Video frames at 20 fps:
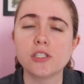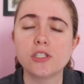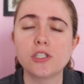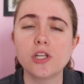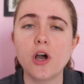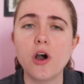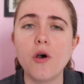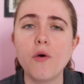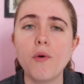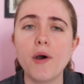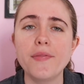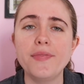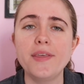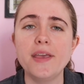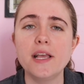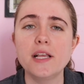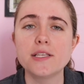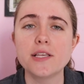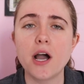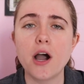So what
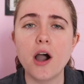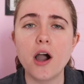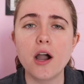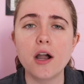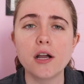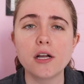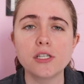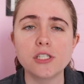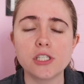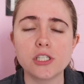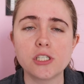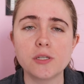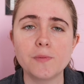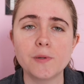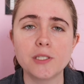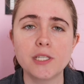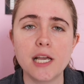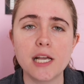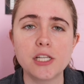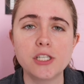these are, just to
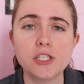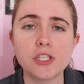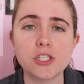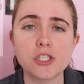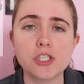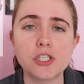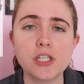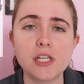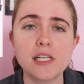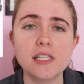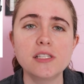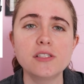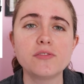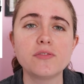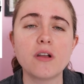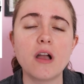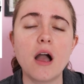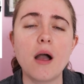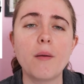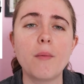protect your shins
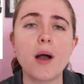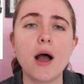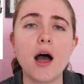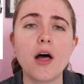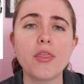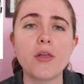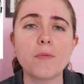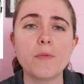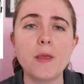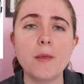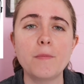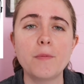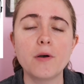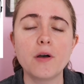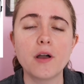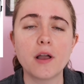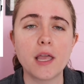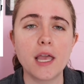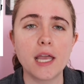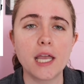from other
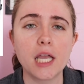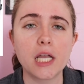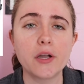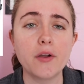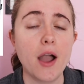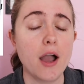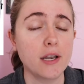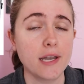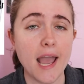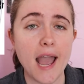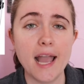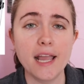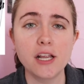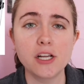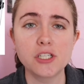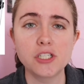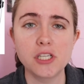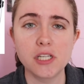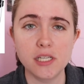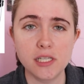people kicking around at
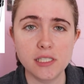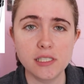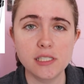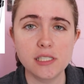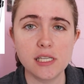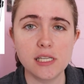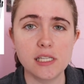your shins,